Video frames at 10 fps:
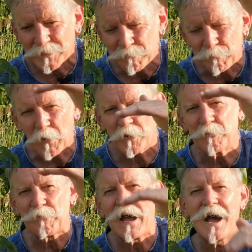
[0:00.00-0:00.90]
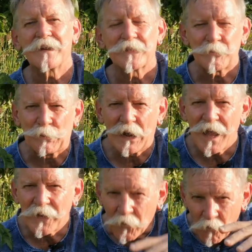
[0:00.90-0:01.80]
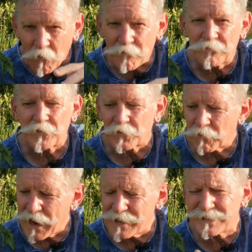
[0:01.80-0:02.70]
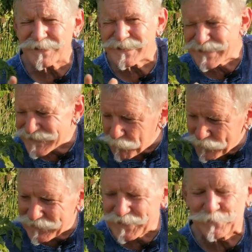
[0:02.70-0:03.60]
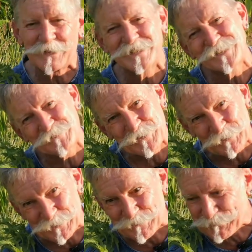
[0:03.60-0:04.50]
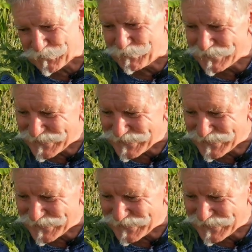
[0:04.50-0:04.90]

bottom part of the plant off the ground. Some of these ones have got a lot of fruit,